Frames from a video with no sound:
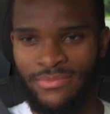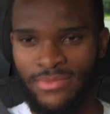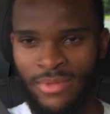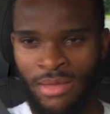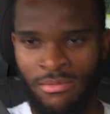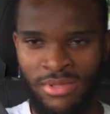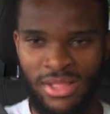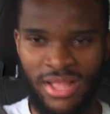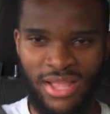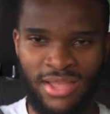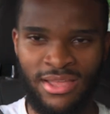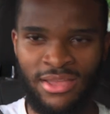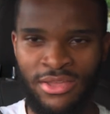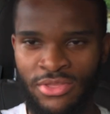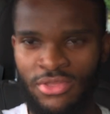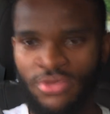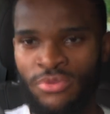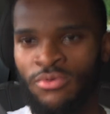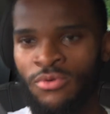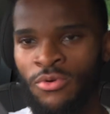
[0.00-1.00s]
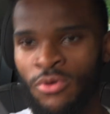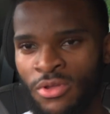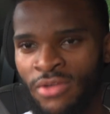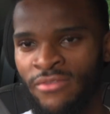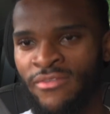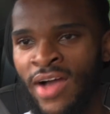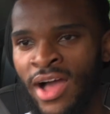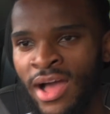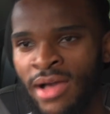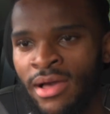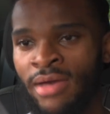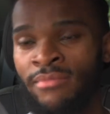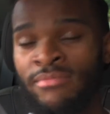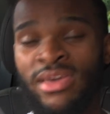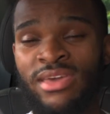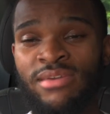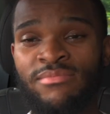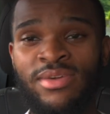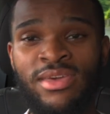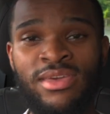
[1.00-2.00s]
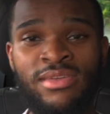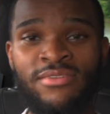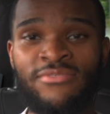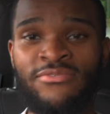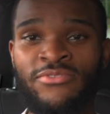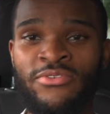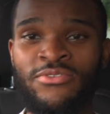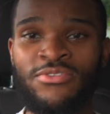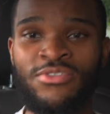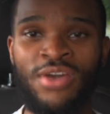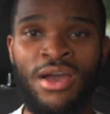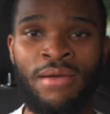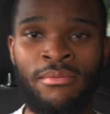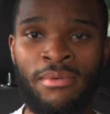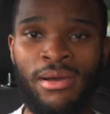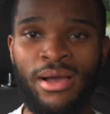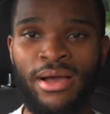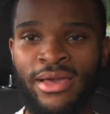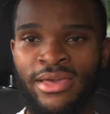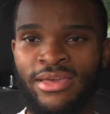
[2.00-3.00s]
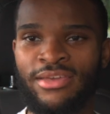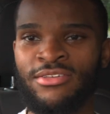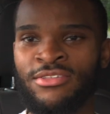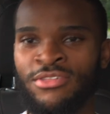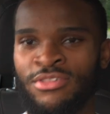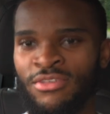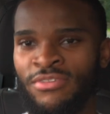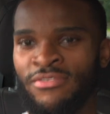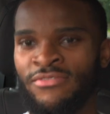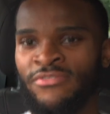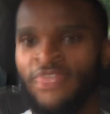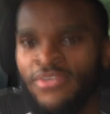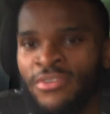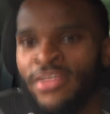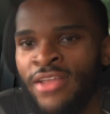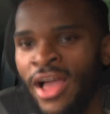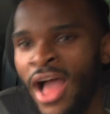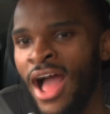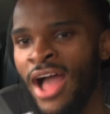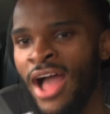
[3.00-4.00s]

I'm glad I didn't do all of that. And maybe in the future I might, just for the